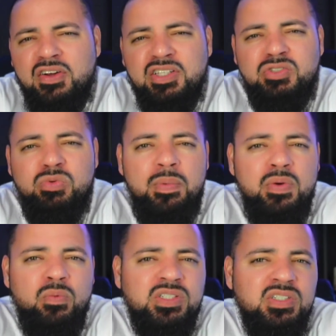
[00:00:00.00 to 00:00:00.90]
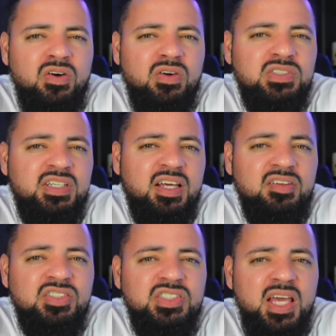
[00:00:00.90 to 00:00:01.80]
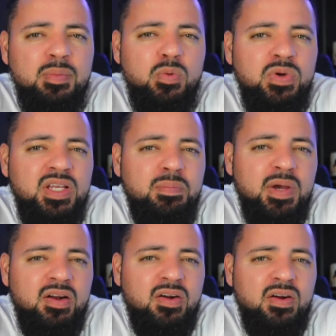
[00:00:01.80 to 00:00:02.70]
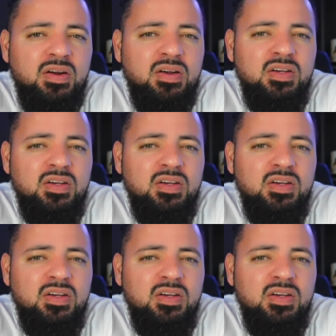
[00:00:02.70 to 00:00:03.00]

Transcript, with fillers: this woman wasn't altogether stable when he met her.